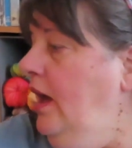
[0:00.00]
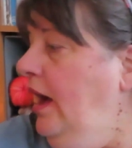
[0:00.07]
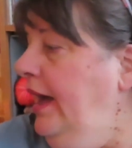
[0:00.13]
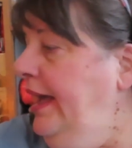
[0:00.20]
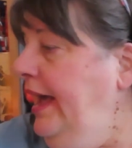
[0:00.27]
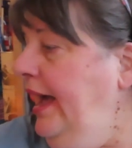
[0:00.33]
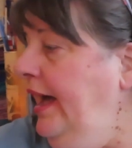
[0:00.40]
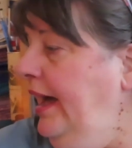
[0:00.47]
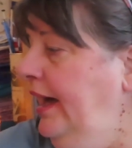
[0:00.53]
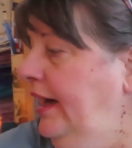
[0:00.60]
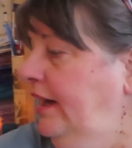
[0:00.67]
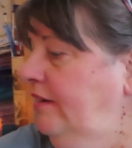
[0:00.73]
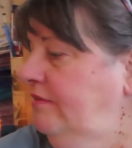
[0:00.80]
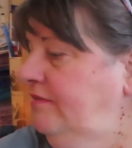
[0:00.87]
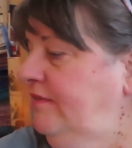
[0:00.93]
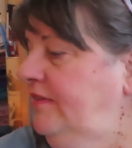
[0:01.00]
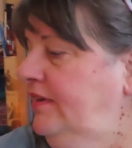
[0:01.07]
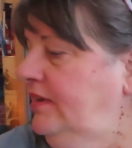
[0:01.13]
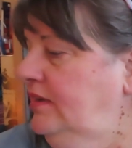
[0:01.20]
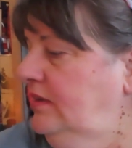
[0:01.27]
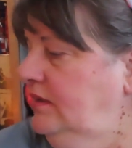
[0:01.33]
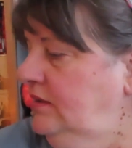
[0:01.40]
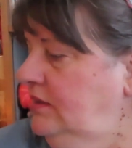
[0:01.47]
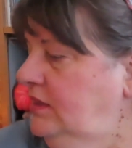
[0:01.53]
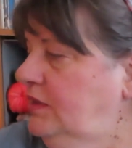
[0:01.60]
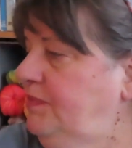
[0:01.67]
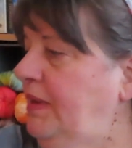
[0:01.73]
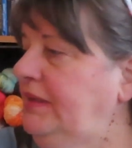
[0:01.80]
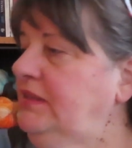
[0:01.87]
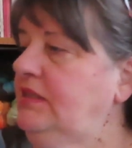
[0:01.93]
I have
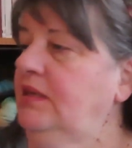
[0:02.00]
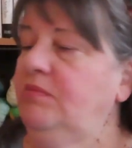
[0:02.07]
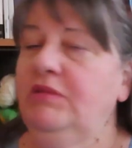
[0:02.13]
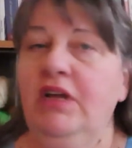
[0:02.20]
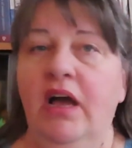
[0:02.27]
spent some